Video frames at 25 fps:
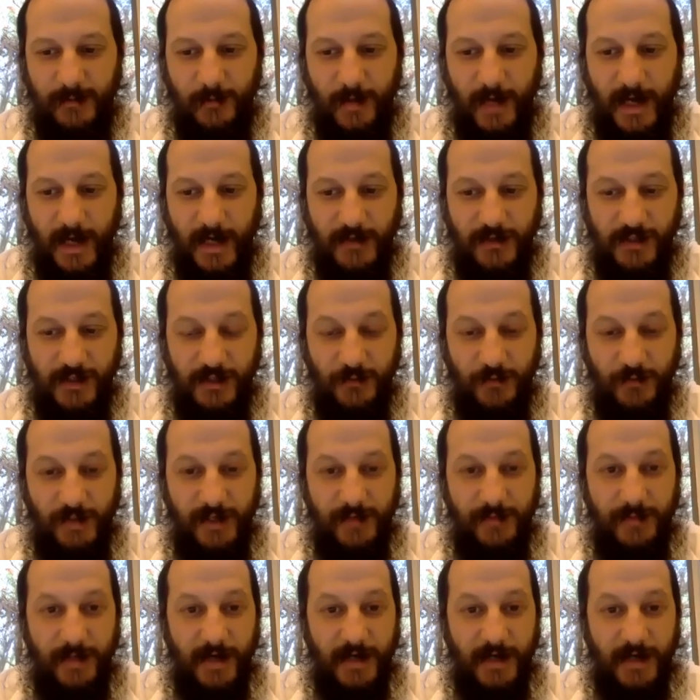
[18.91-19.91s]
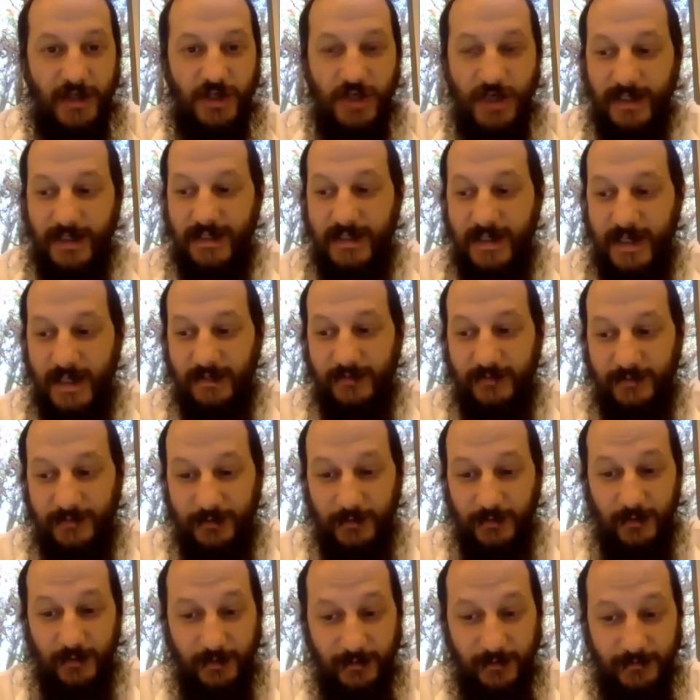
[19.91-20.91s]
We actually read Parshat
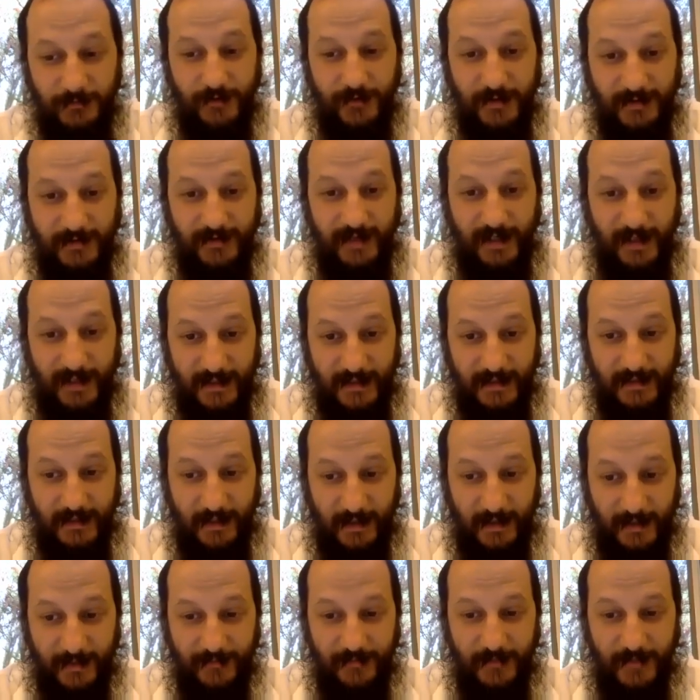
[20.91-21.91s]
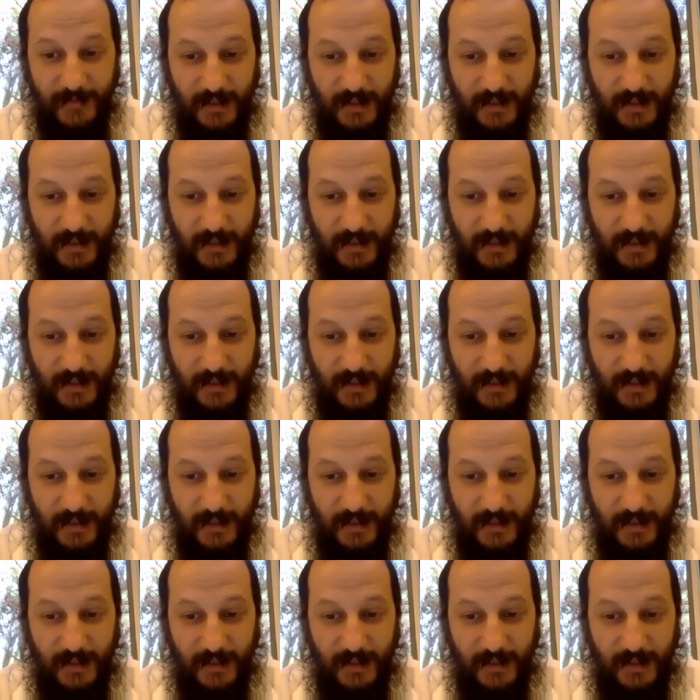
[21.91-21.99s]
Naso for the second time.